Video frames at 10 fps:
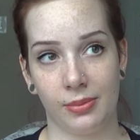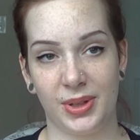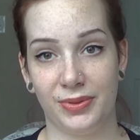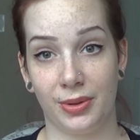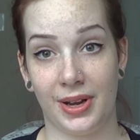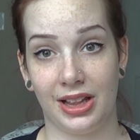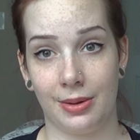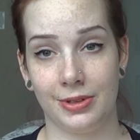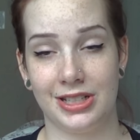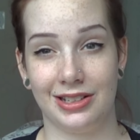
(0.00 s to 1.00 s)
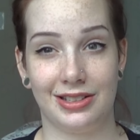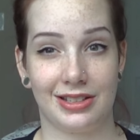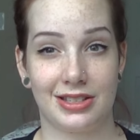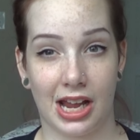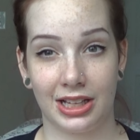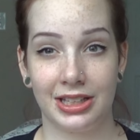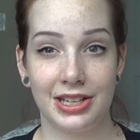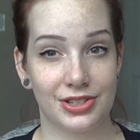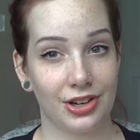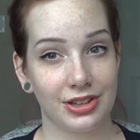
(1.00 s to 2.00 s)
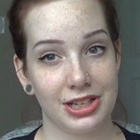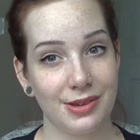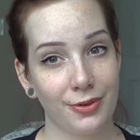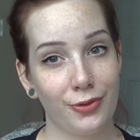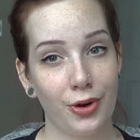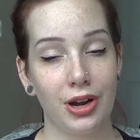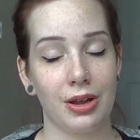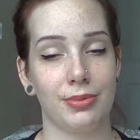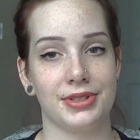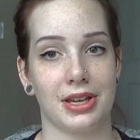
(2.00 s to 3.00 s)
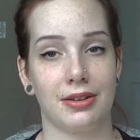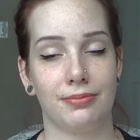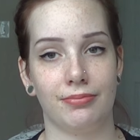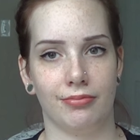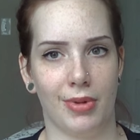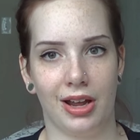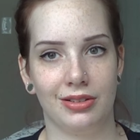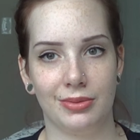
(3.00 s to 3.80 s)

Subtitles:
Even though my labor did technically start the day before, it was like mild.